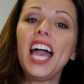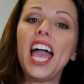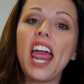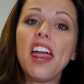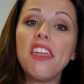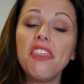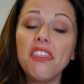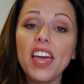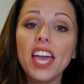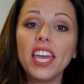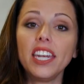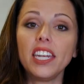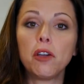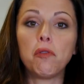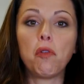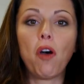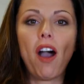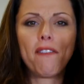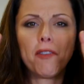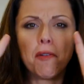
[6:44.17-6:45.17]
and then it
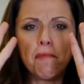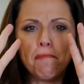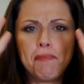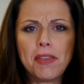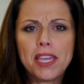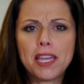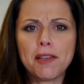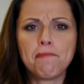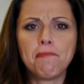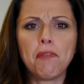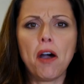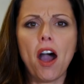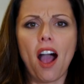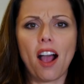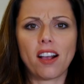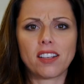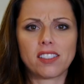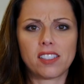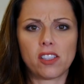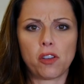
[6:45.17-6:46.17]
will have a big
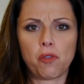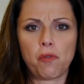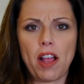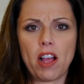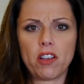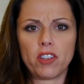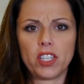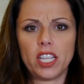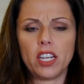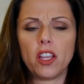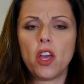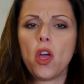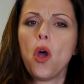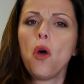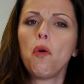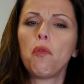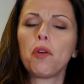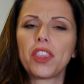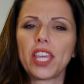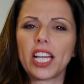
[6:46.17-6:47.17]
box around it
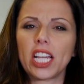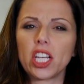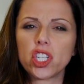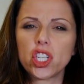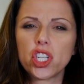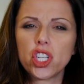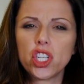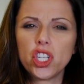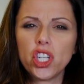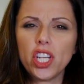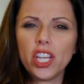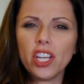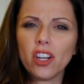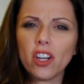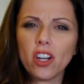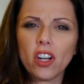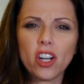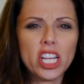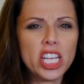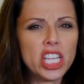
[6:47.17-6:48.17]
with like a
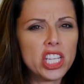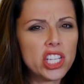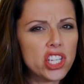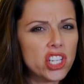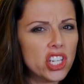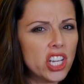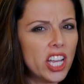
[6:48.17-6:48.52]
sheerish